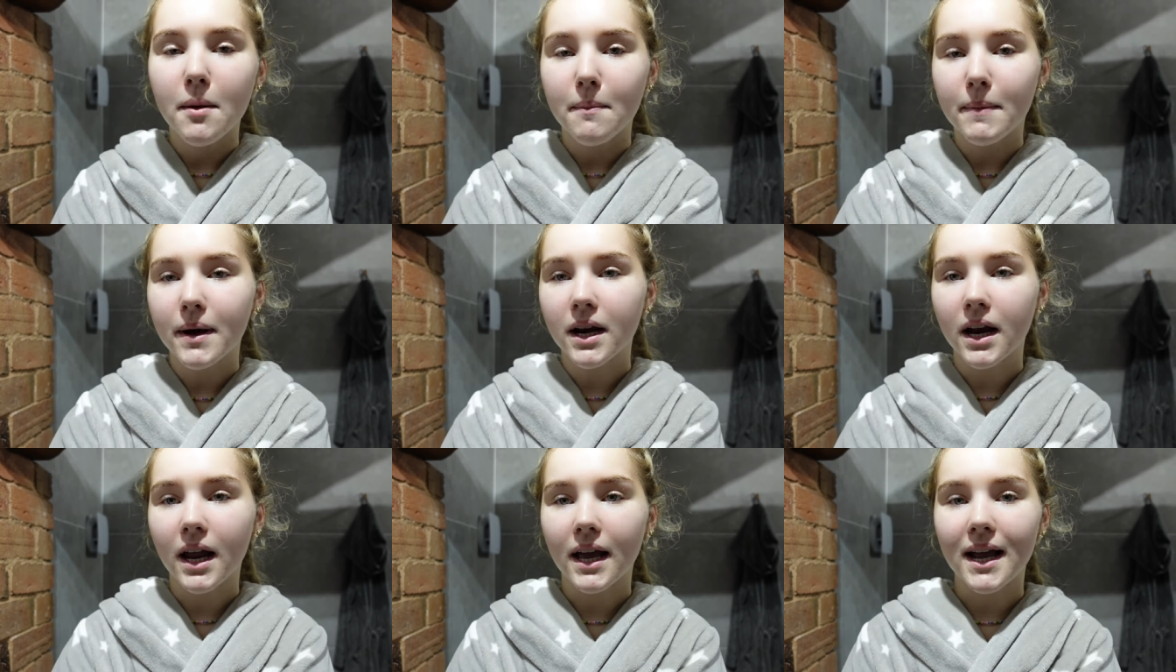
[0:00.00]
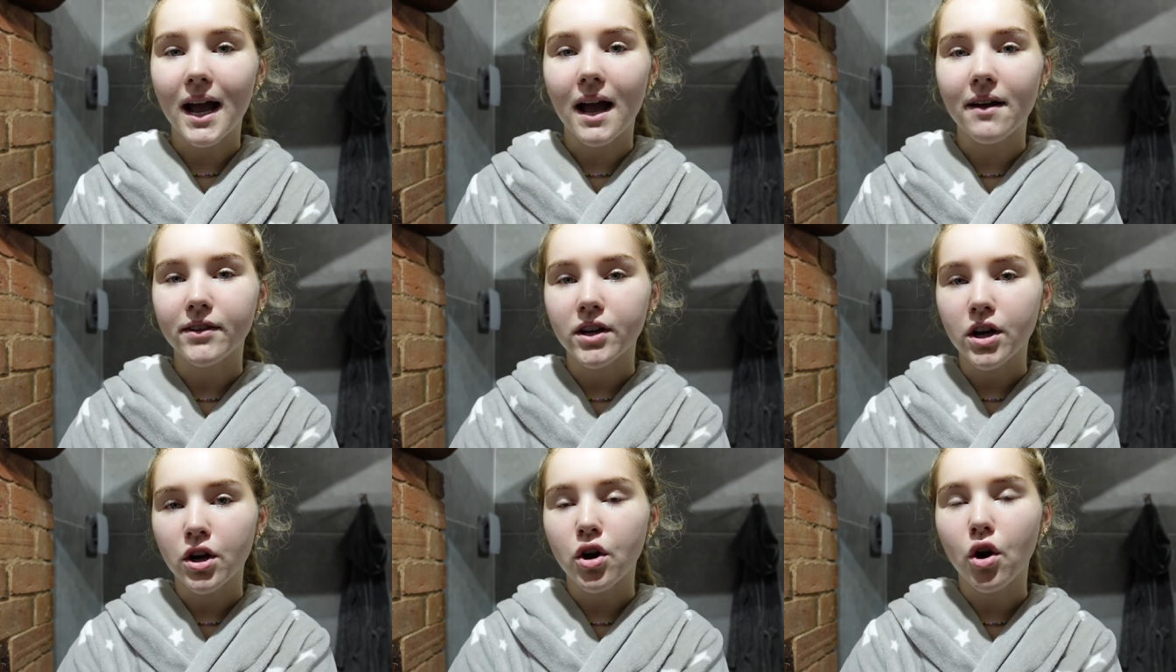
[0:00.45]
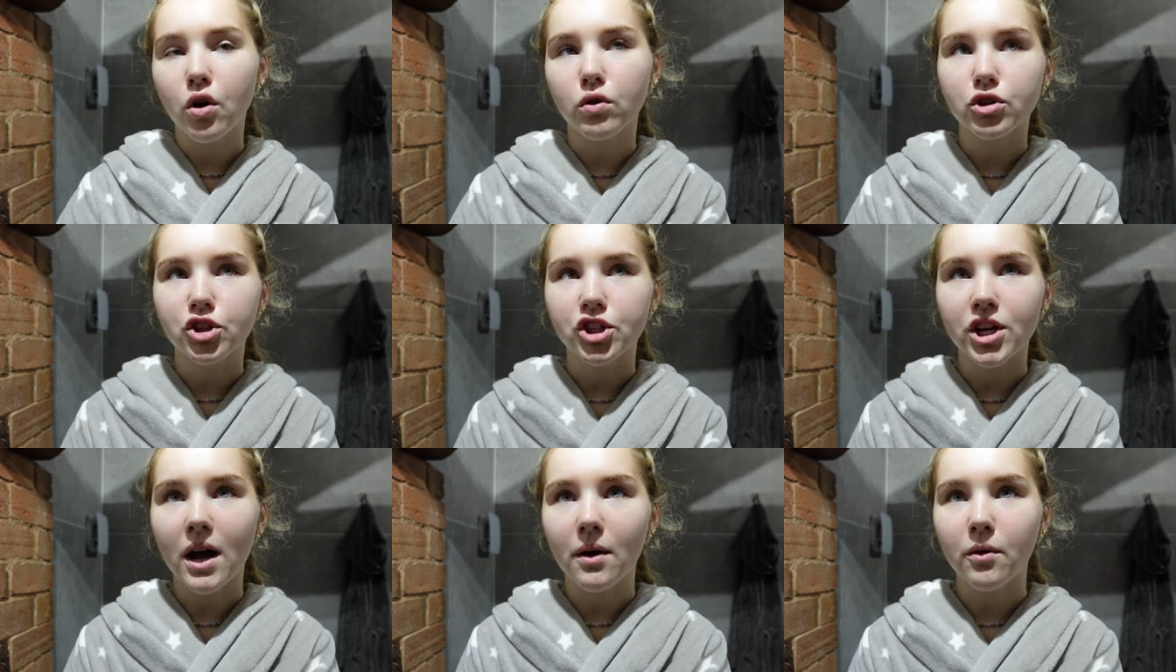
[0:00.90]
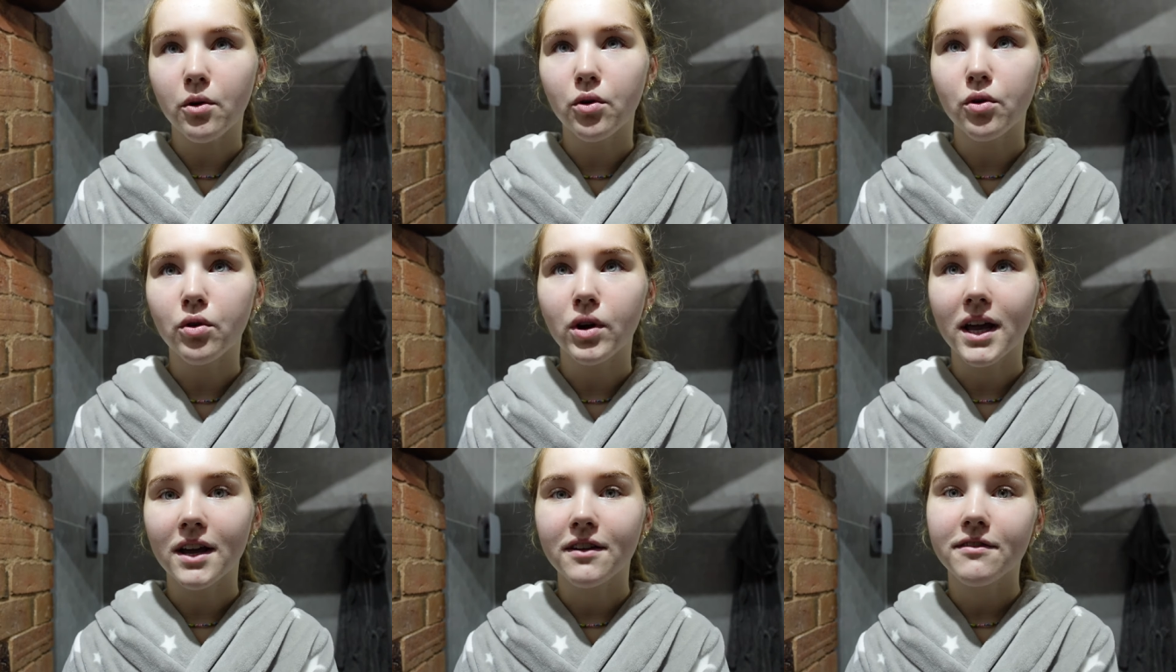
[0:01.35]
but like having a cold shower
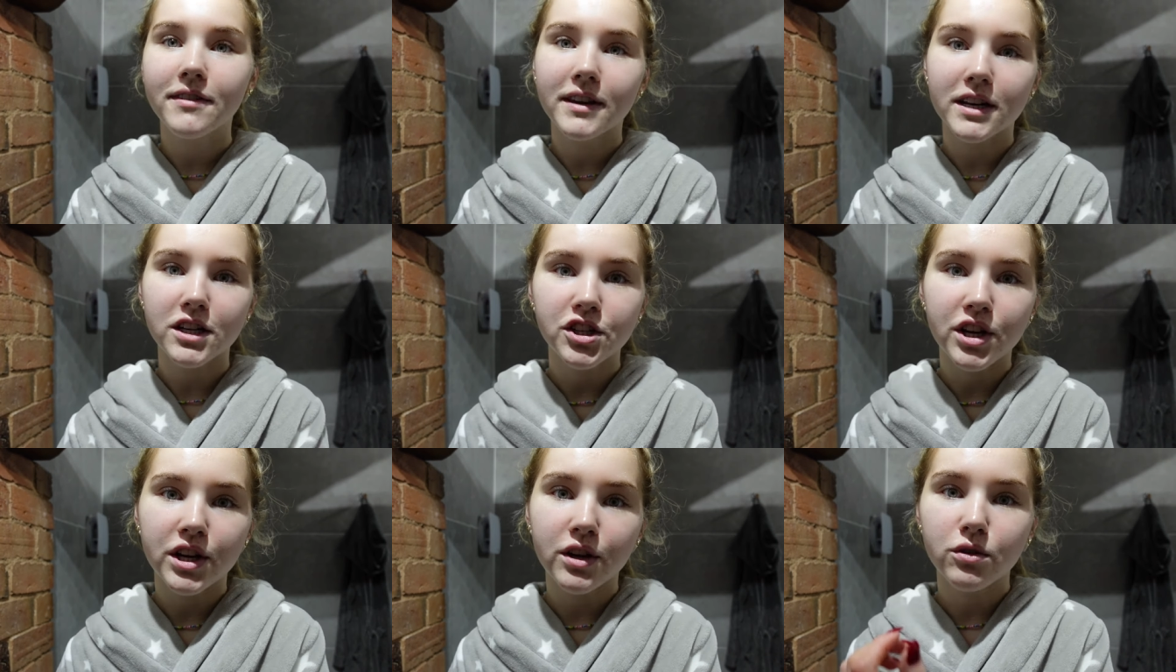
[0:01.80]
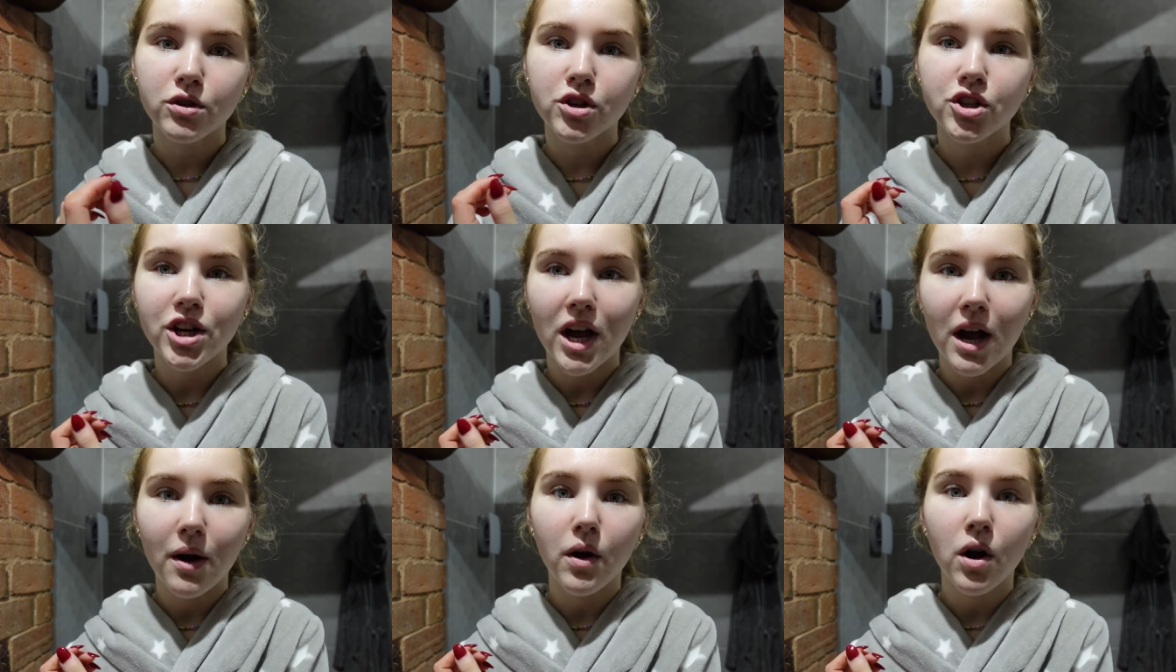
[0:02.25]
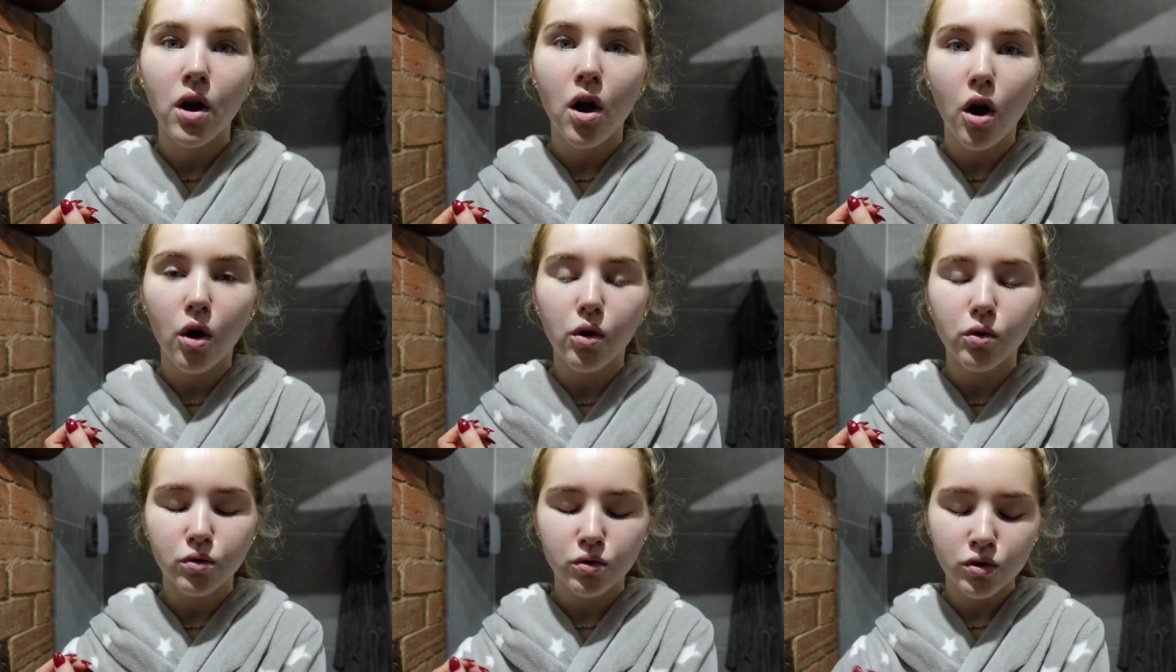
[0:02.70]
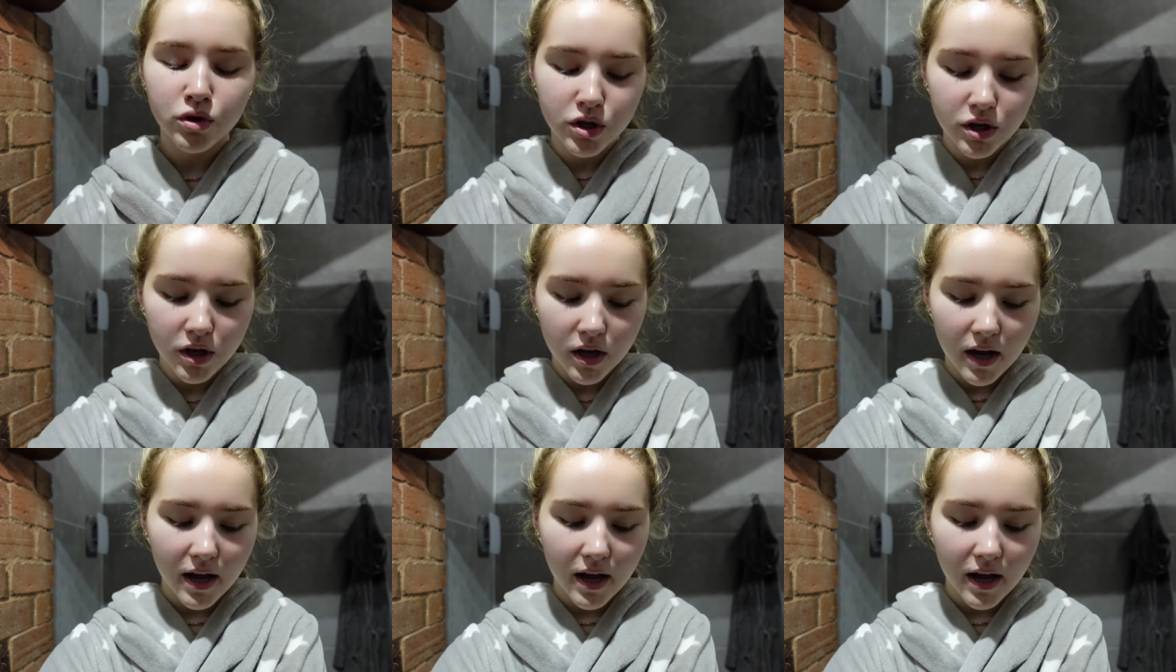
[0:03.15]
or like finishing your shower cold